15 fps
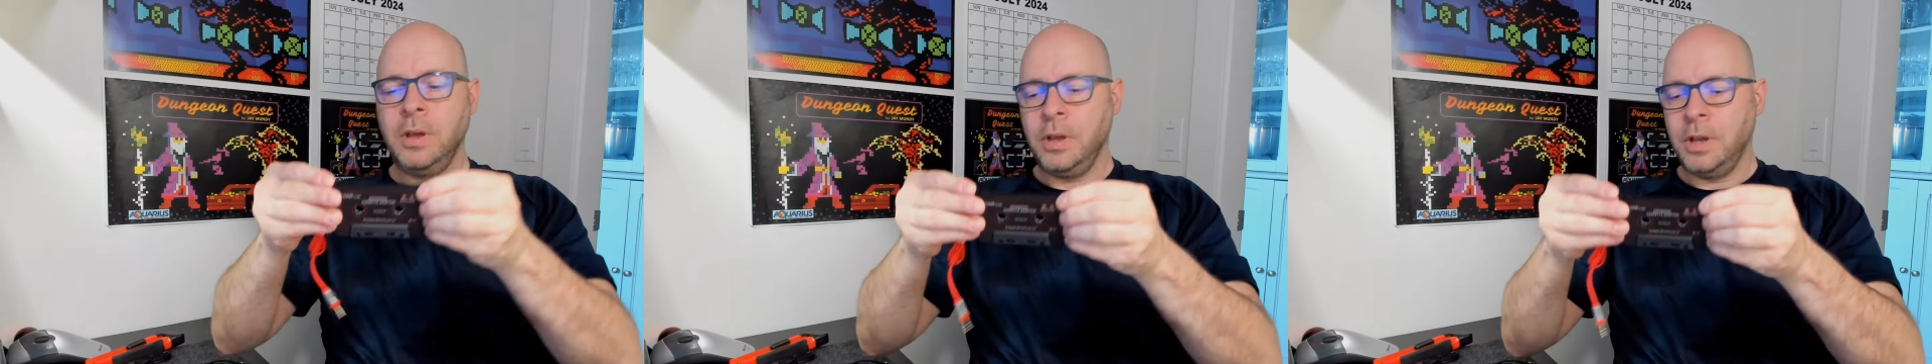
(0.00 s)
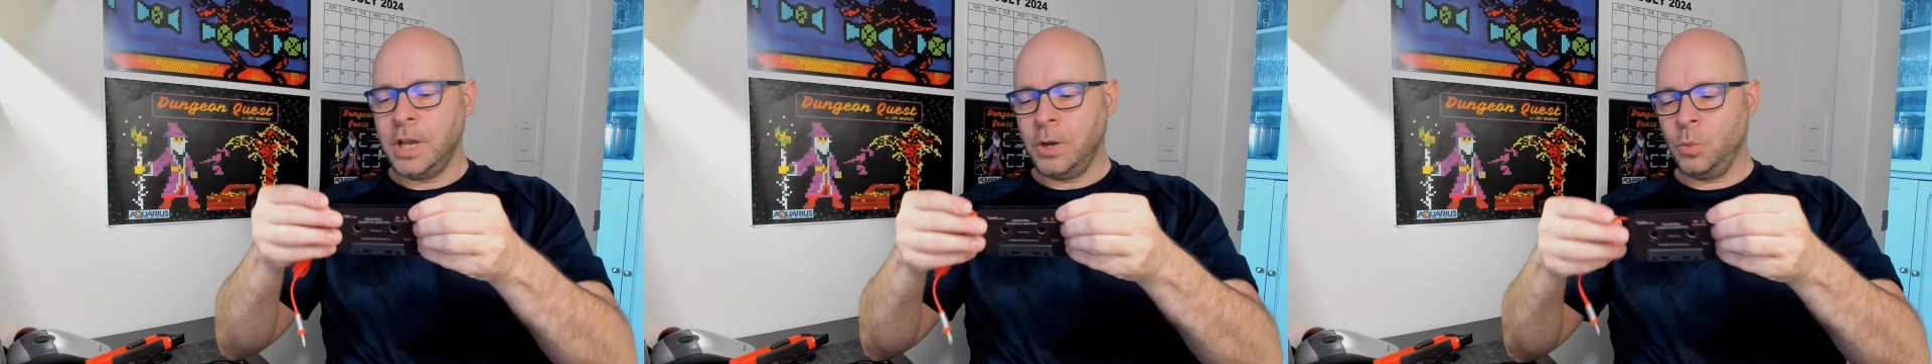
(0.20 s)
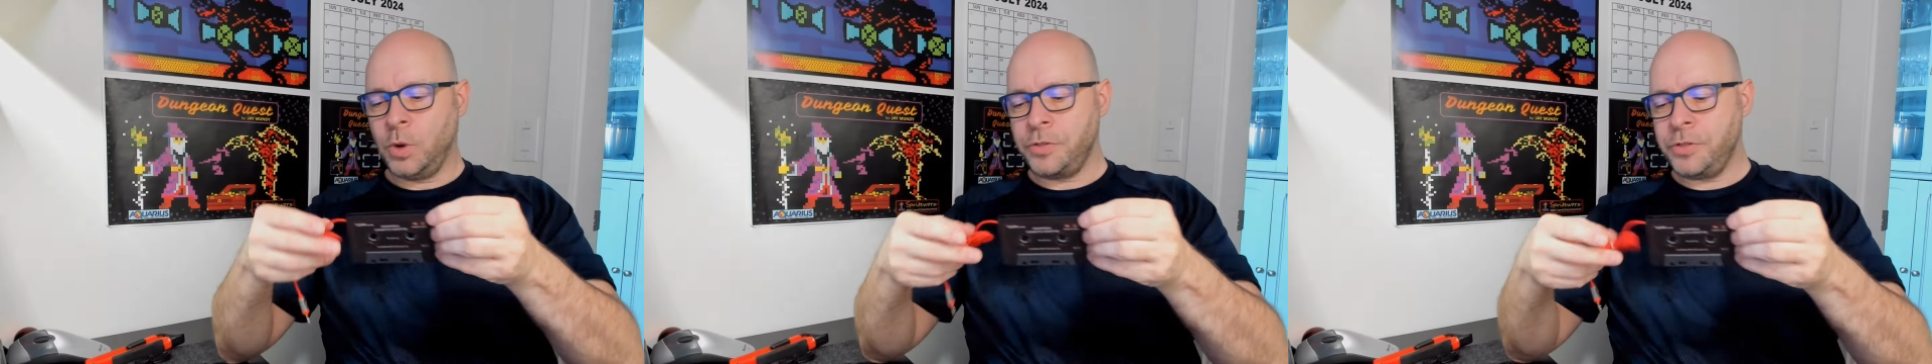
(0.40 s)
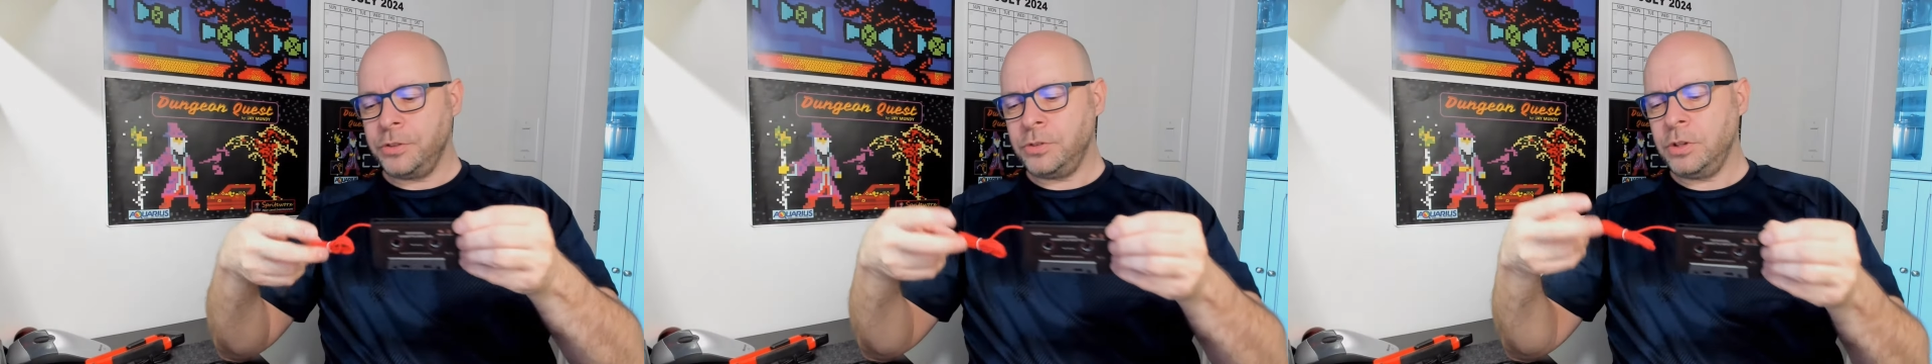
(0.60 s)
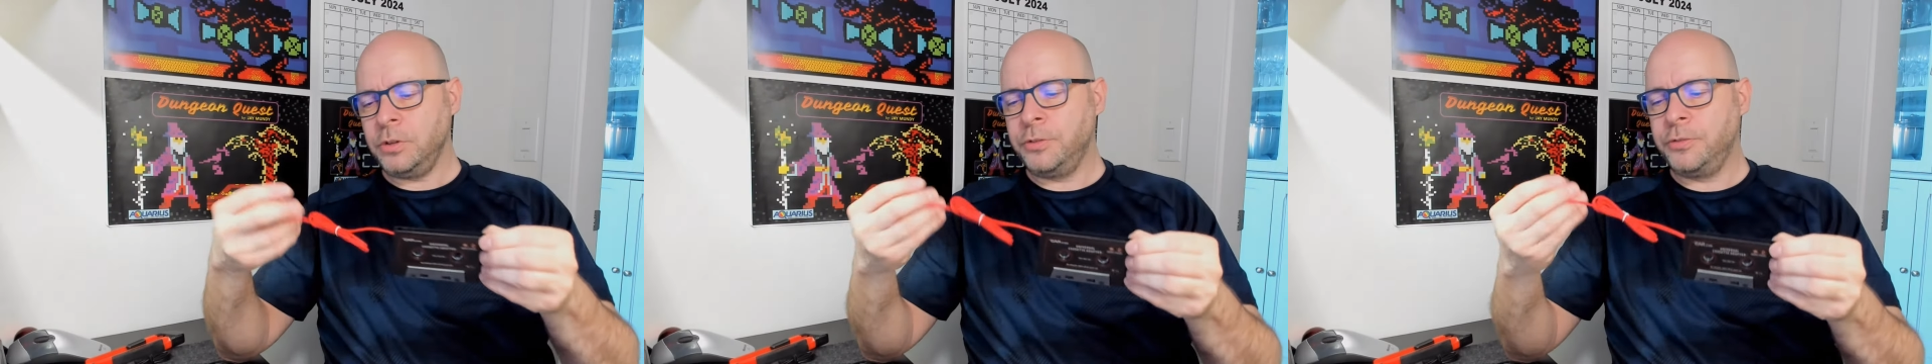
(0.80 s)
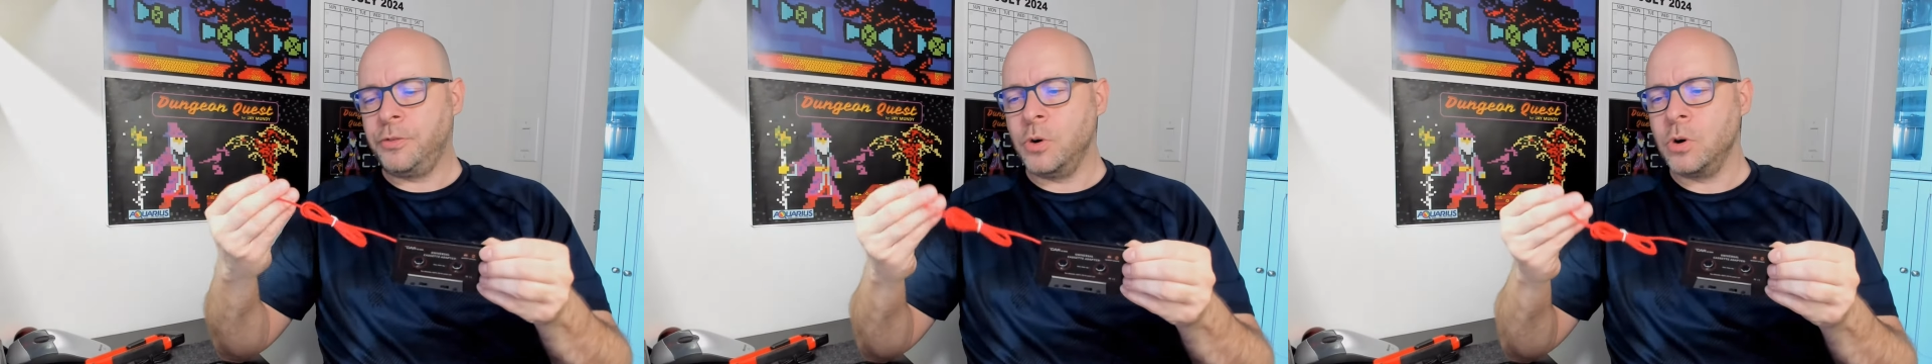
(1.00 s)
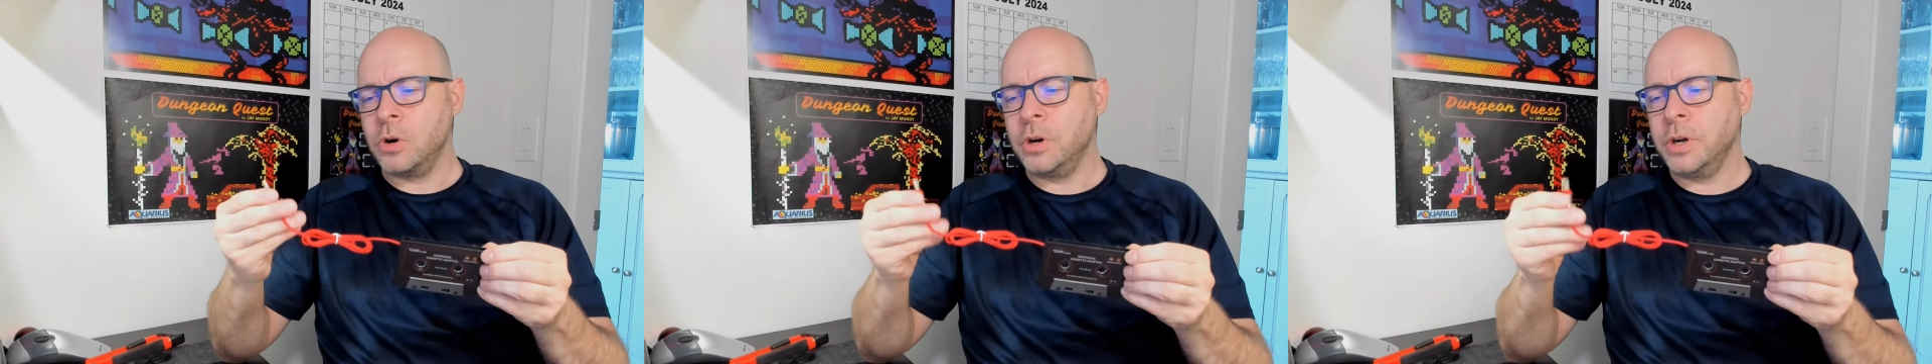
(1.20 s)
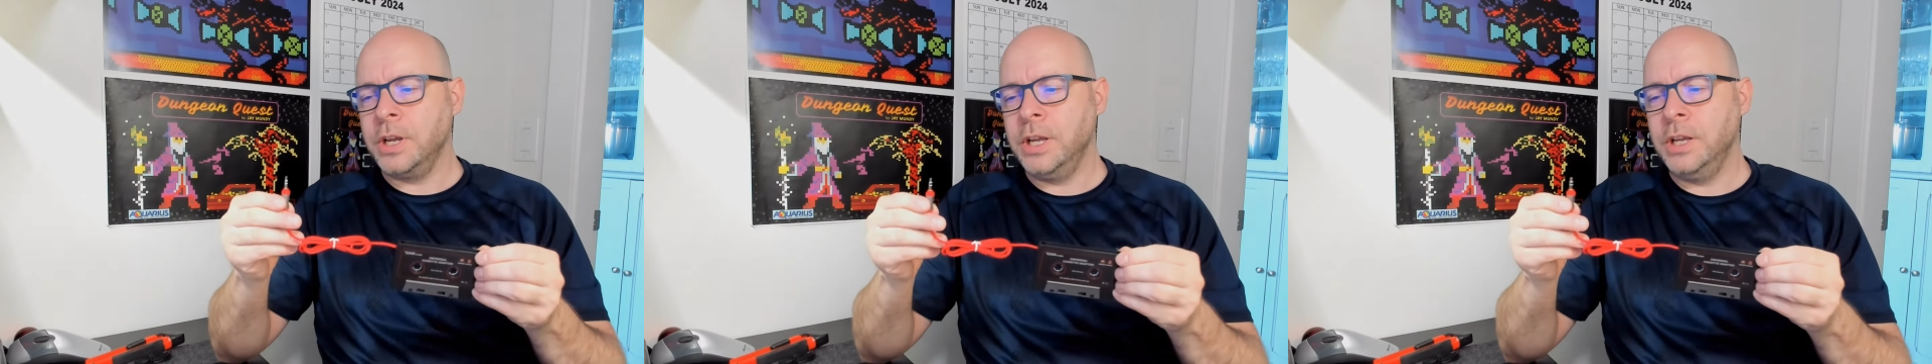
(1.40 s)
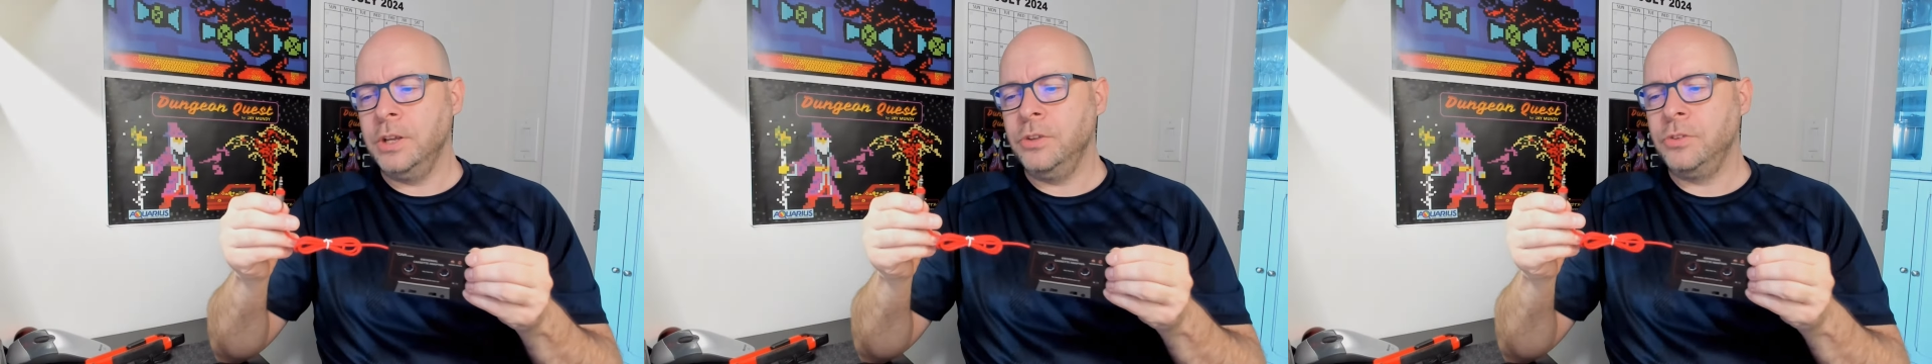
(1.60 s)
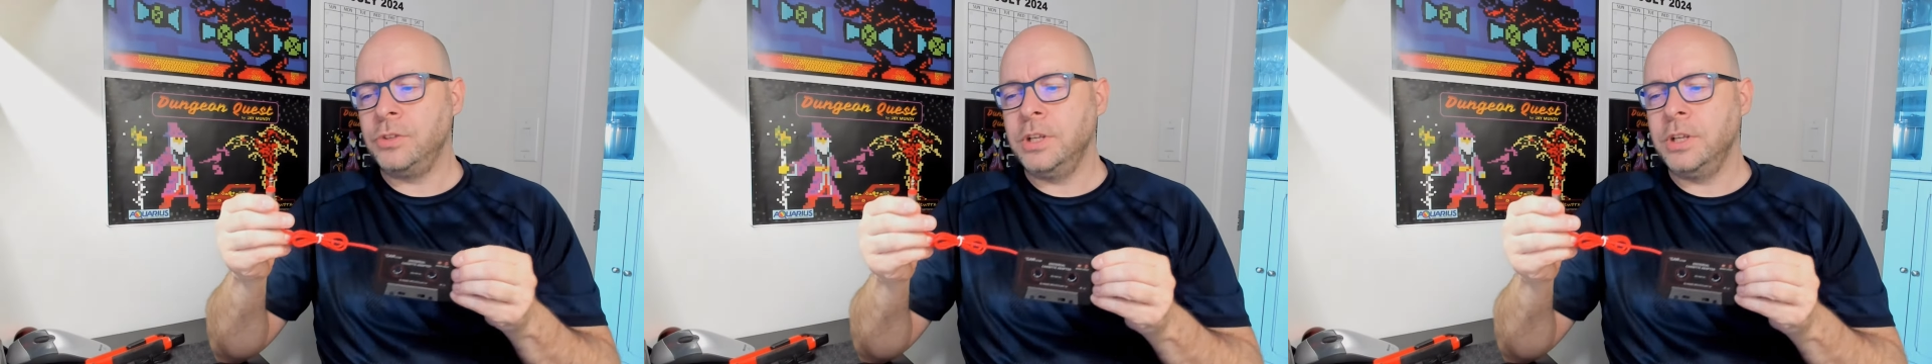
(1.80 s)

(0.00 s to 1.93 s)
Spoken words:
And what this is for is